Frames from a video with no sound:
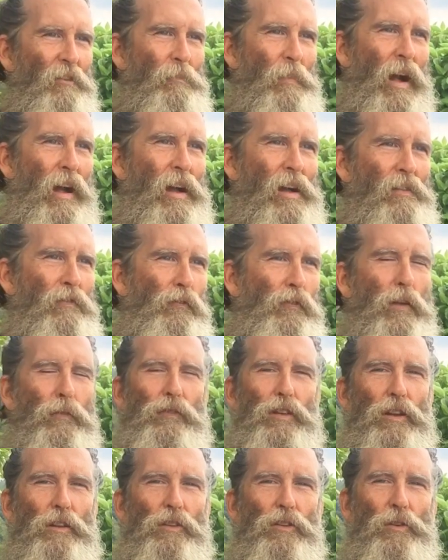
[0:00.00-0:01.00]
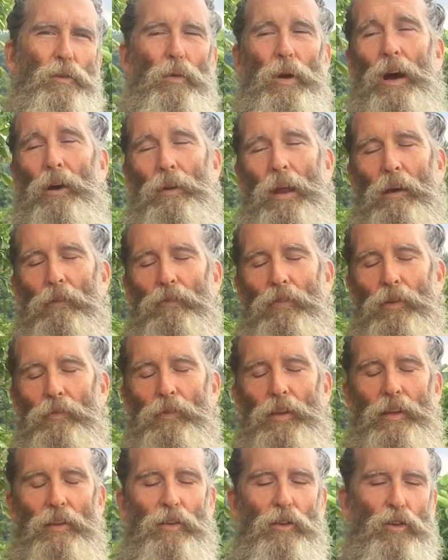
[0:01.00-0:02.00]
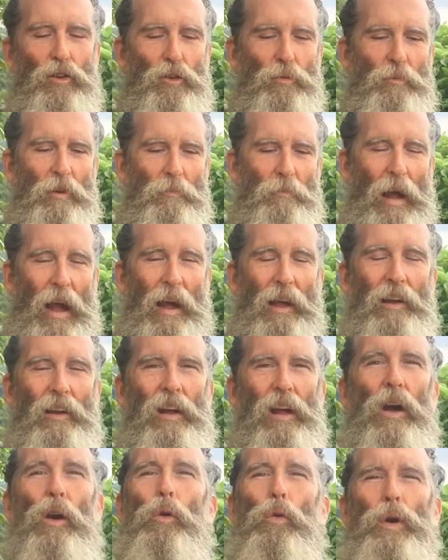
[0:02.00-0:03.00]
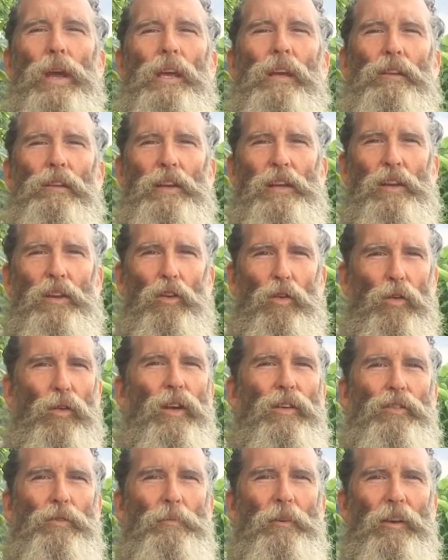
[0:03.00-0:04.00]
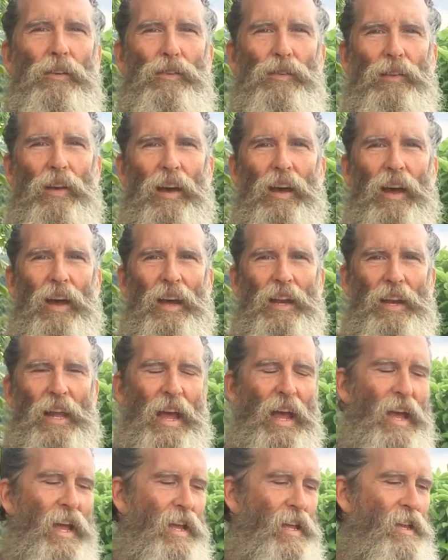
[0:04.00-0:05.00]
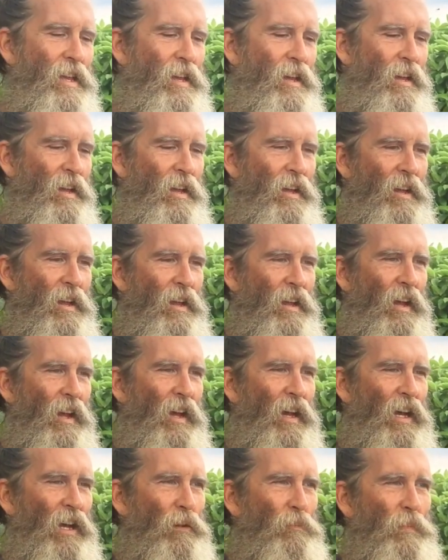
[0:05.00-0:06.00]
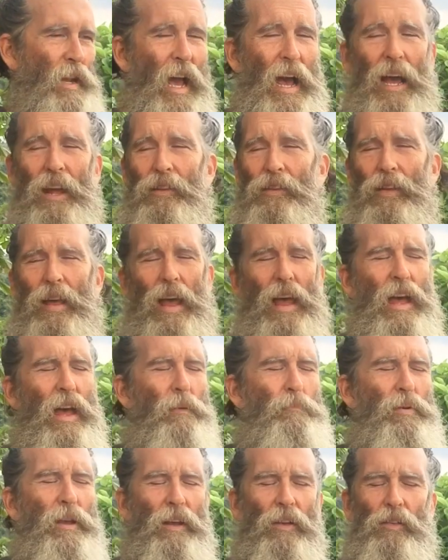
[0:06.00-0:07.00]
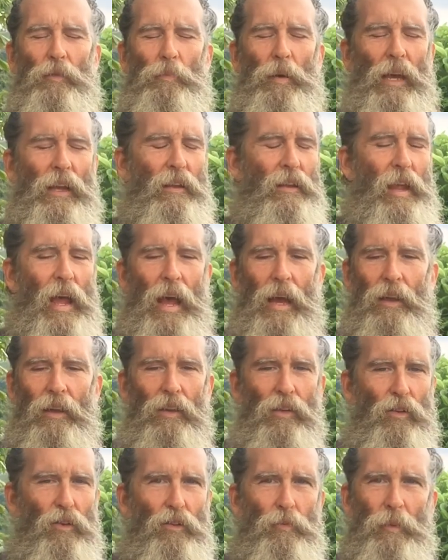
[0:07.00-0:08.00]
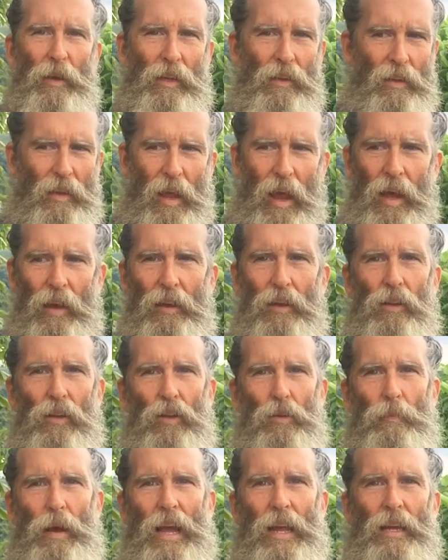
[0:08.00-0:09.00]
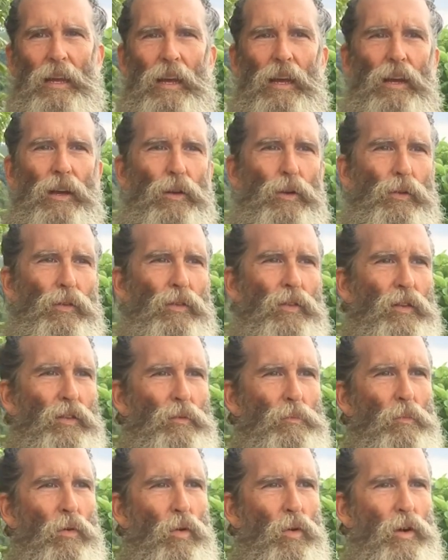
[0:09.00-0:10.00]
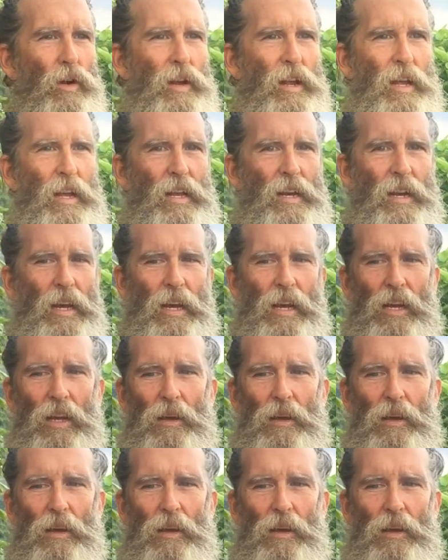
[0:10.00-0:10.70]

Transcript: My 52, well, not 52, but my weekly Christmas day. Got epic, spectacular mangoes this morning.